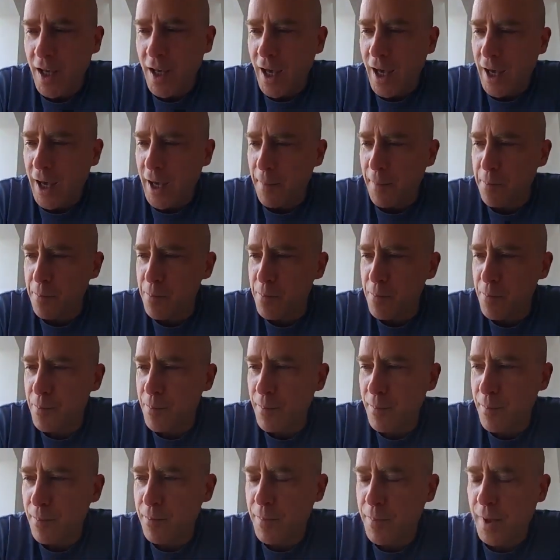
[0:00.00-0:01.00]

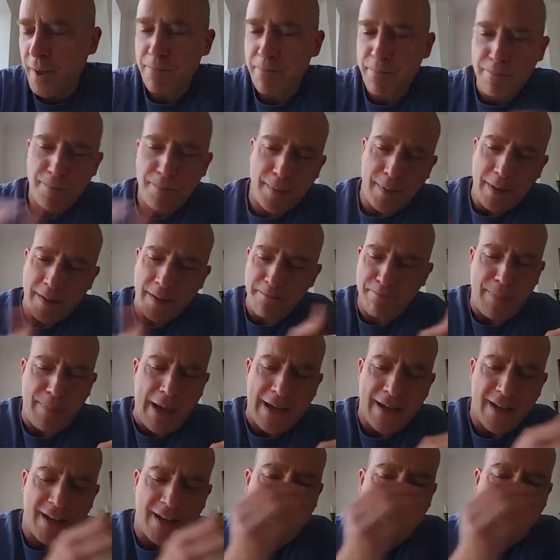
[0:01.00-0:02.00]
But
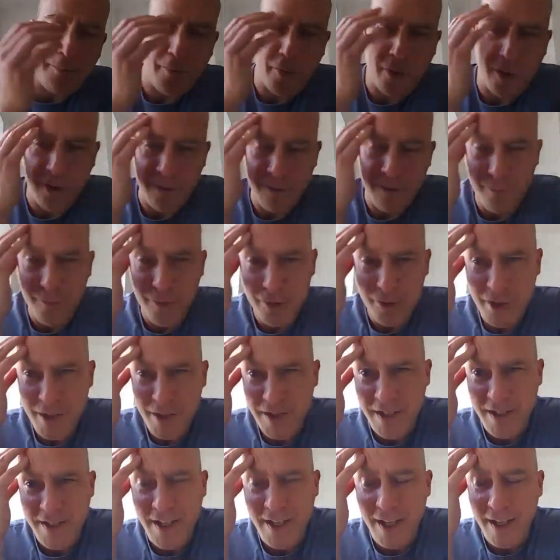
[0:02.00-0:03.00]
backing up for just
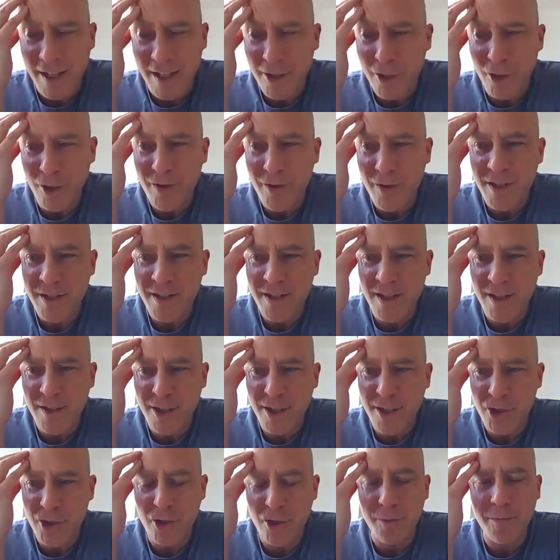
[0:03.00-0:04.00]
a second, you know, this
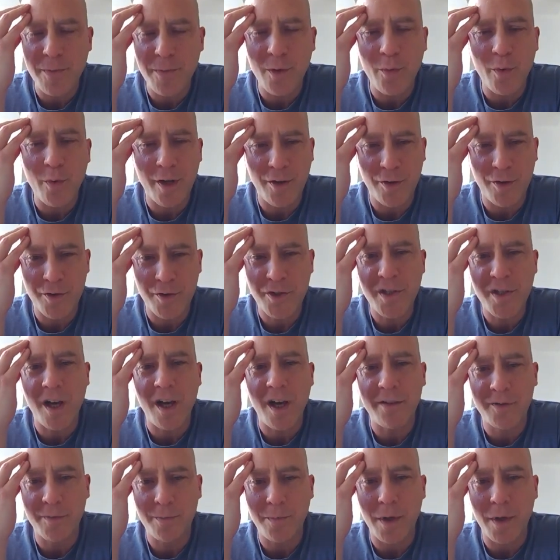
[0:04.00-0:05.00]
should be one of those
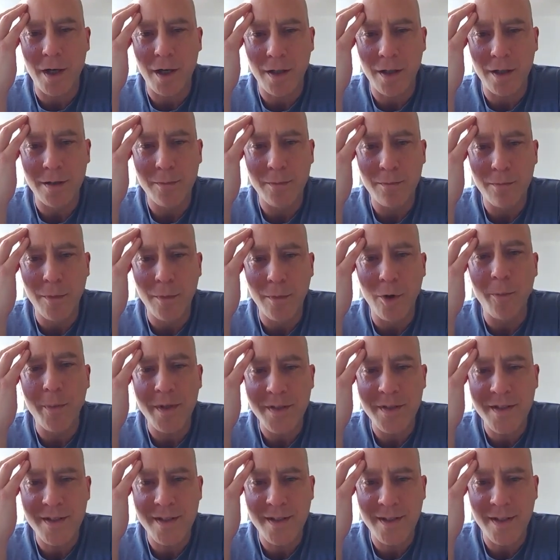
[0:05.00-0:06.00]
softball
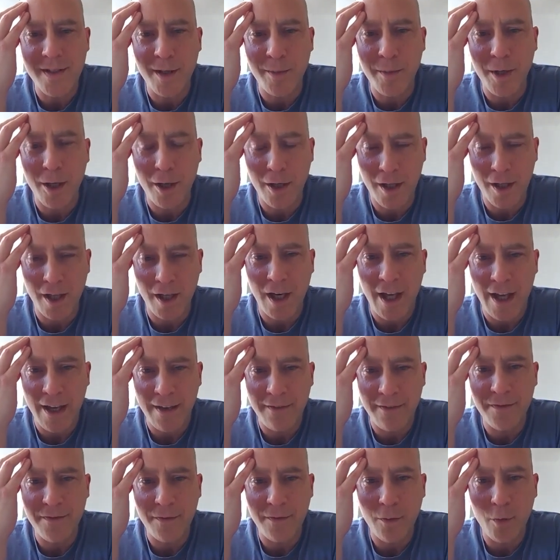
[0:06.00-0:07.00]
moments in American
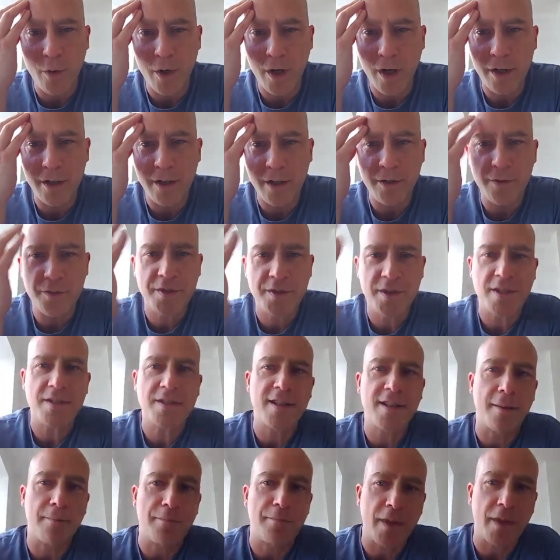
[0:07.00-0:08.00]
life where you see
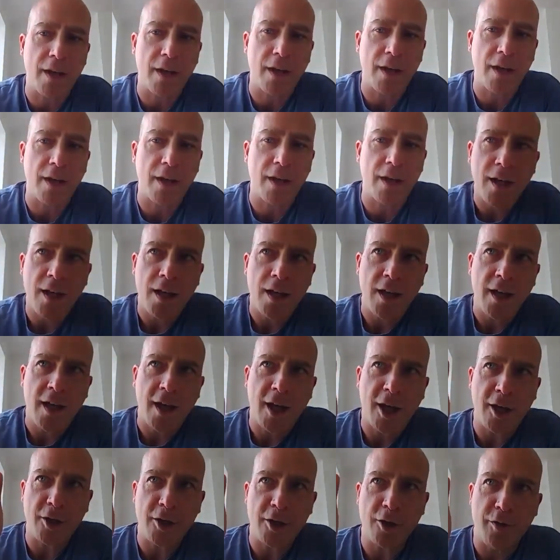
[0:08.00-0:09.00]
something
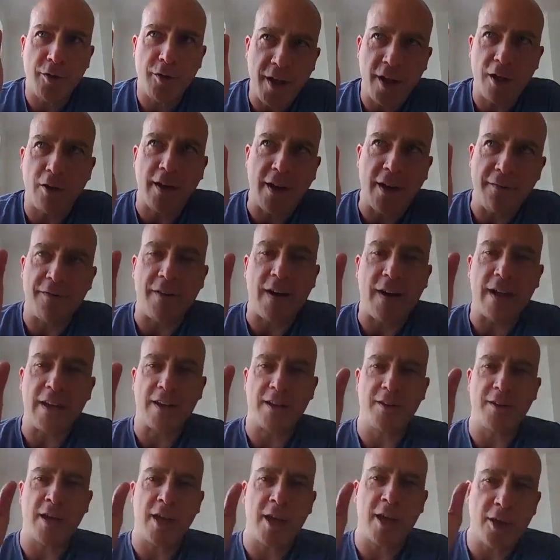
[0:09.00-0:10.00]
and you think, okay,
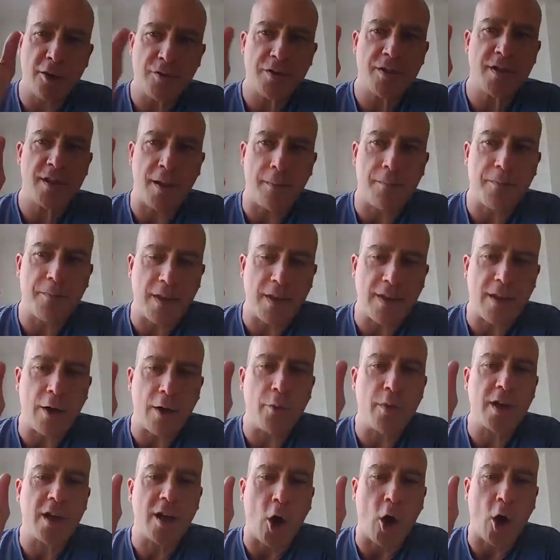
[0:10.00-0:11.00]
finally, here's something that we
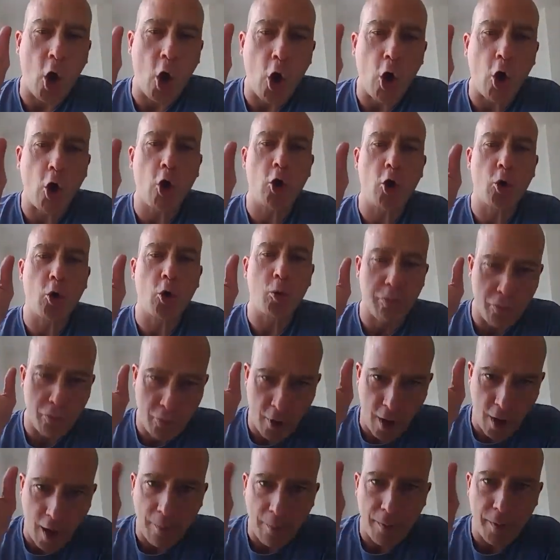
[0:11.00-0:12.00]
can all
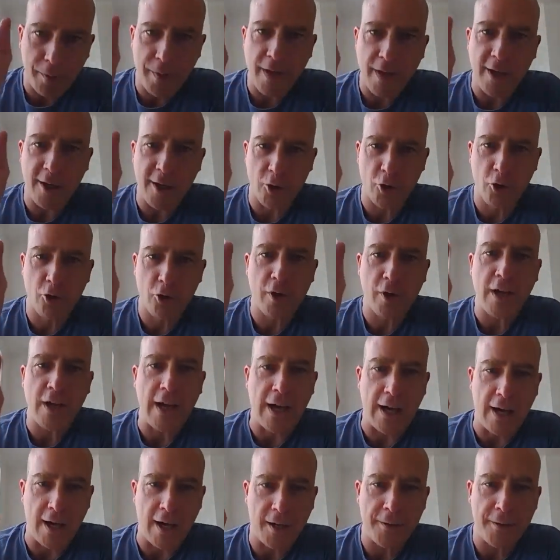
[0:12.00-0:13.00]
probably agree
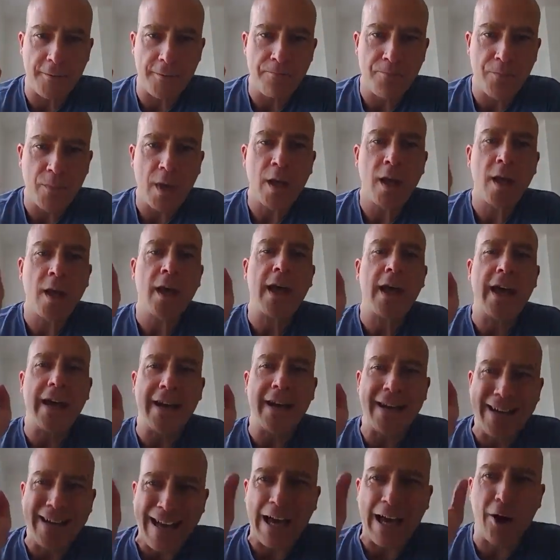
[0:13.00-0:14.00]
on,
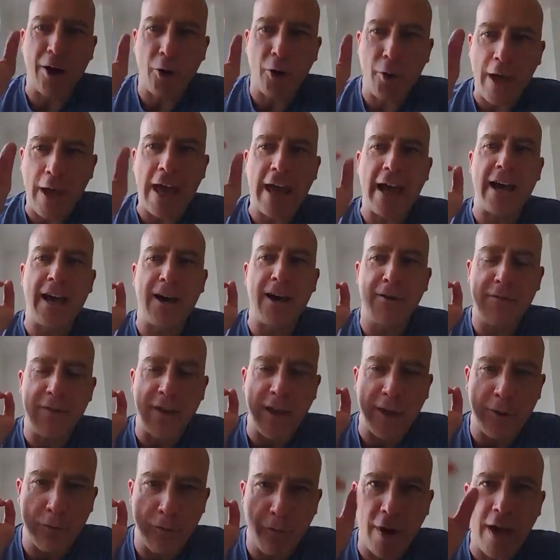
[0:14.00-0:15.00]
and now have
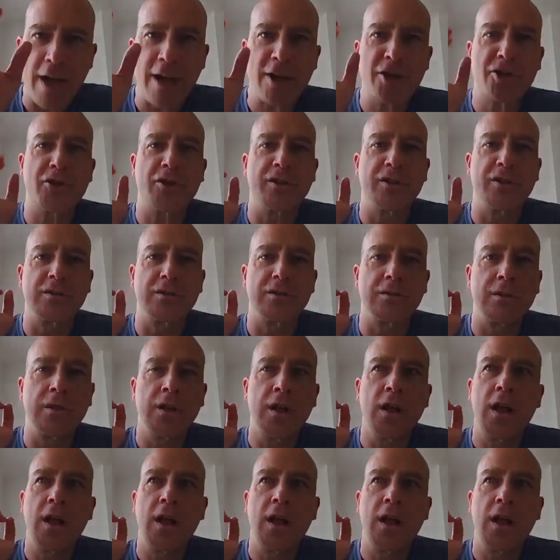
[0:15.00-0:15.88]
a rational,